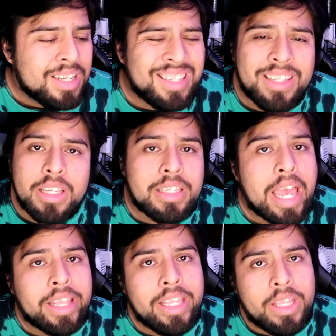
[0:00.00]

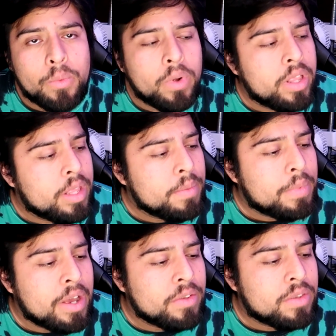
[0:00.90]
Sadly, one of the
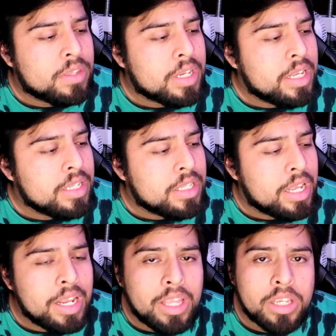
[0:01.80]
downsides is
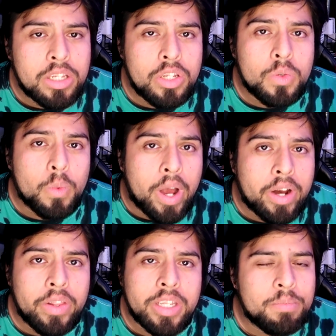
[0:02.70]
that it doesn't do
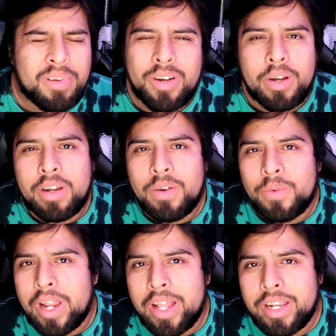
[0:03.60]
wireless, but
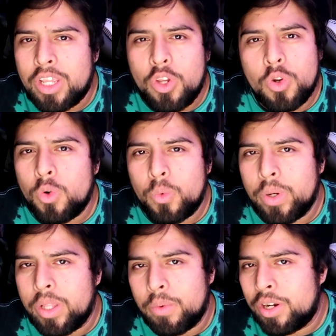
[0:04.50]
in reality you don't
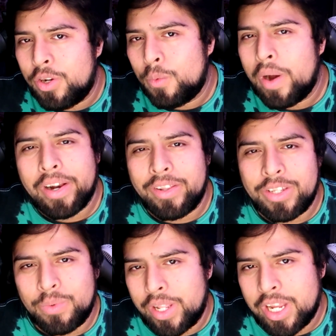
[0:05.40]
really want to do
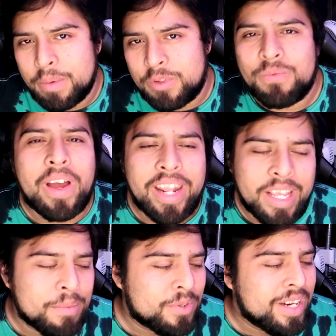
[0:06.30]
wireless when it comes to
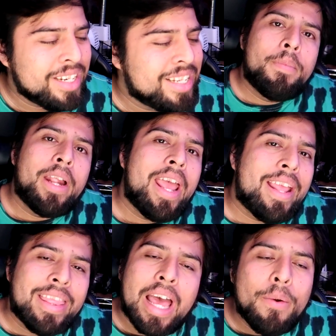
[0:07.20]
fighting games, right? But
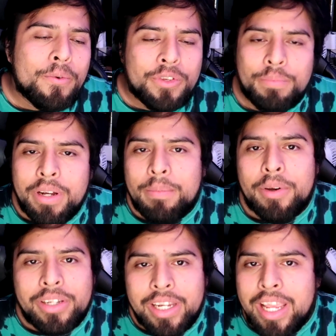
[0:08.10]
hey, that was pretty
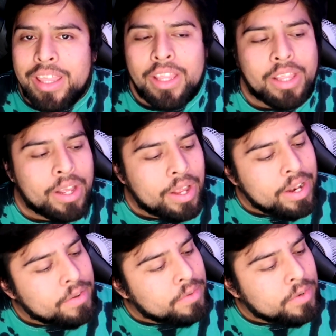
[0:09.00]
much it, the
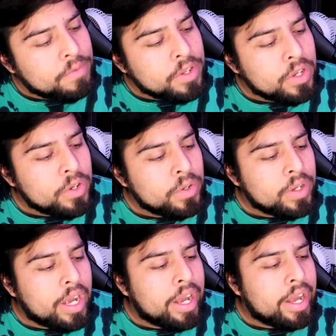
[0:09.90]
end of the
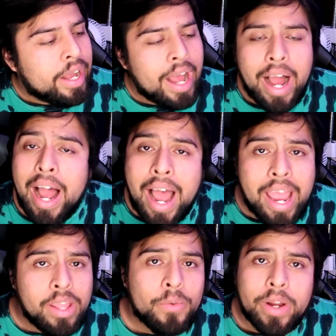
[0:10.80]
review. I
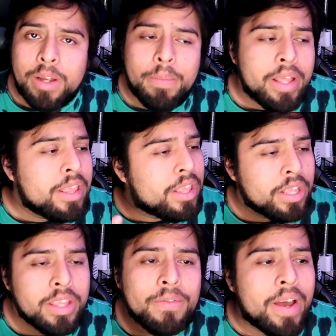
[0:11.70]
highly recommend
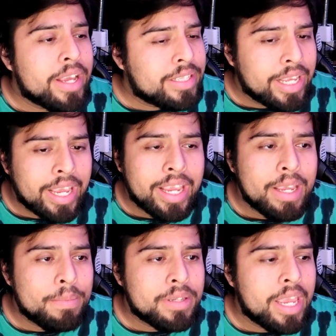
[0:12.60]
the device, like I
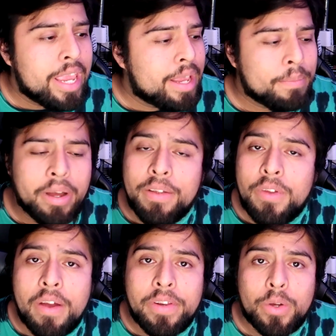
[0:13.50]
keep saying, but
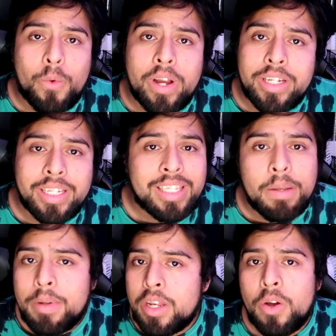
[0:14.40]
if you have any questions,
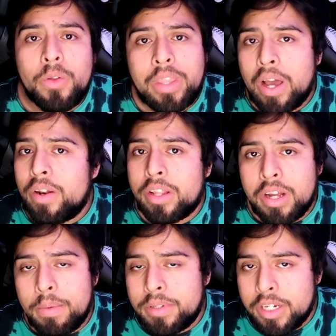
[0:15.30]
let me know down in the
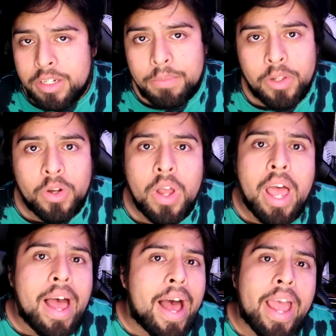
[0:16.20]
comment section below.
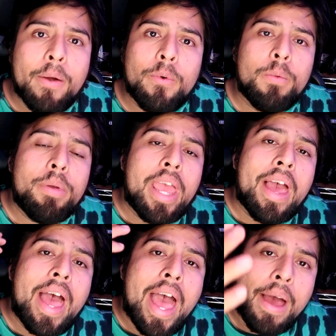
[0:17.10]
I will be
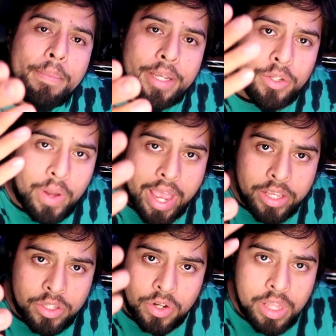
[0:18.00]
happy to
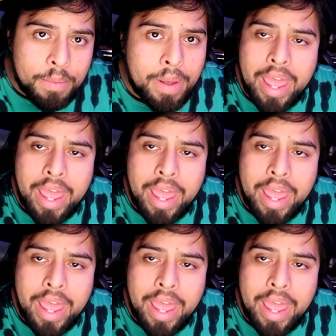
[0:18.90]
answer them